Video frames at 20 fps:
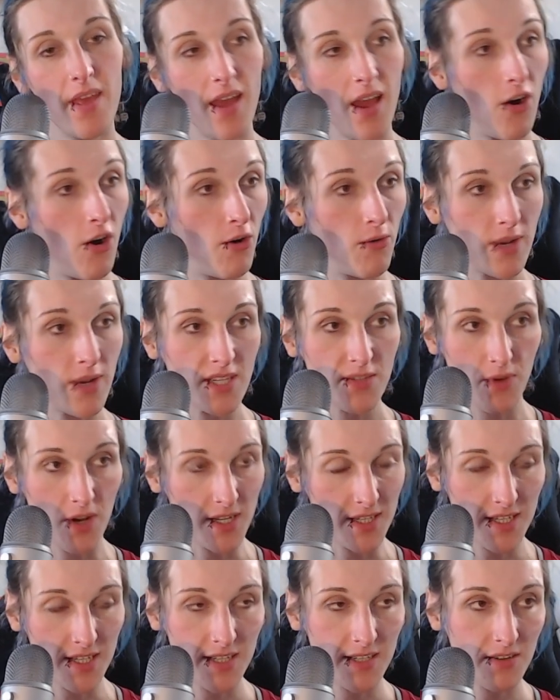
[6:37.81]
Always
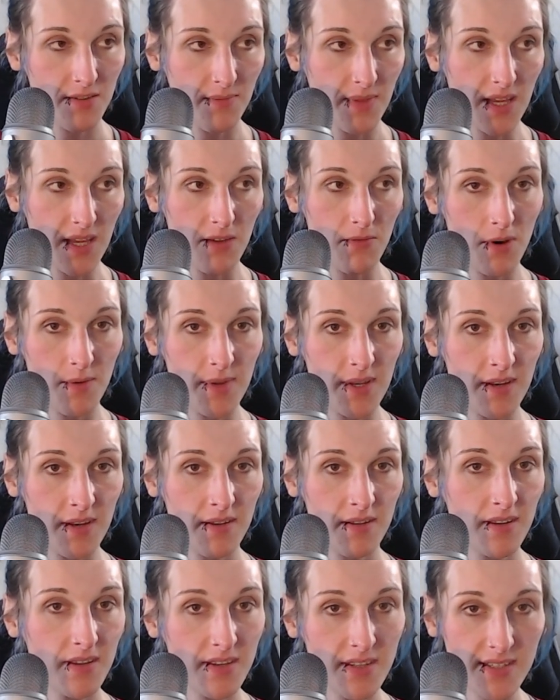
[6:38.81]
wanted to be a woman,
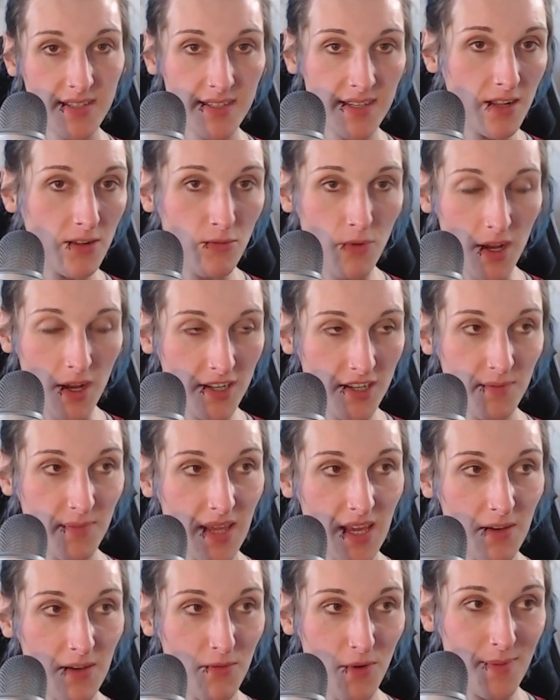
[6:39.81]
still want to be
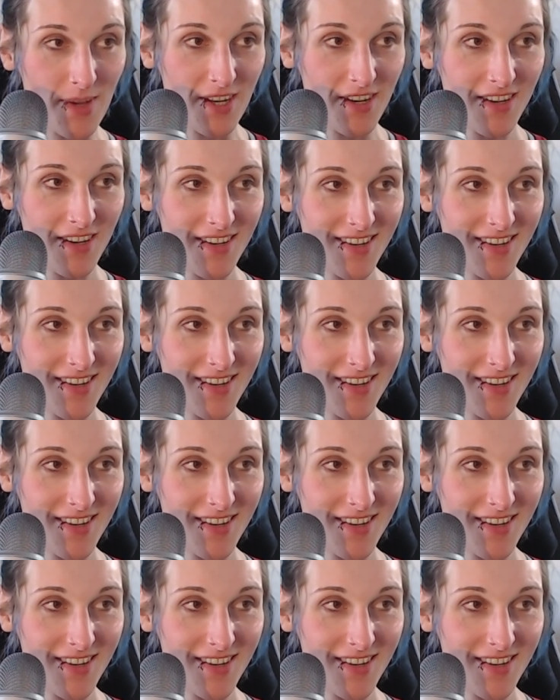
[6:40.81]
a woman.